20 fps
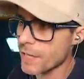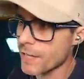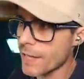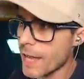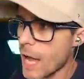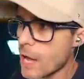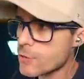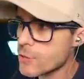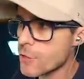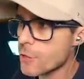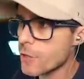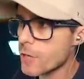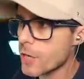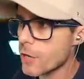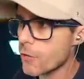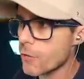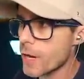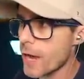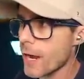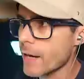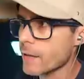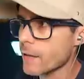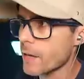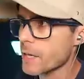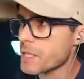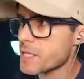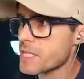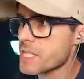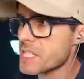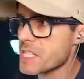allows you to create
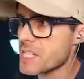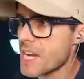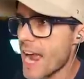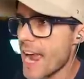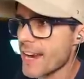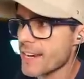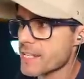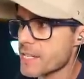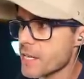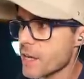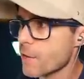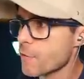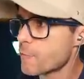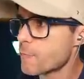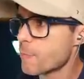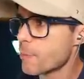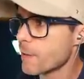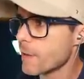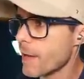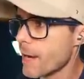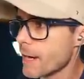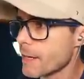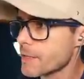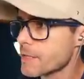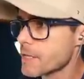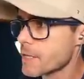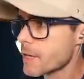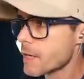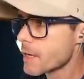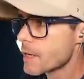like stacks of
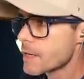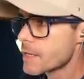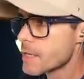planks.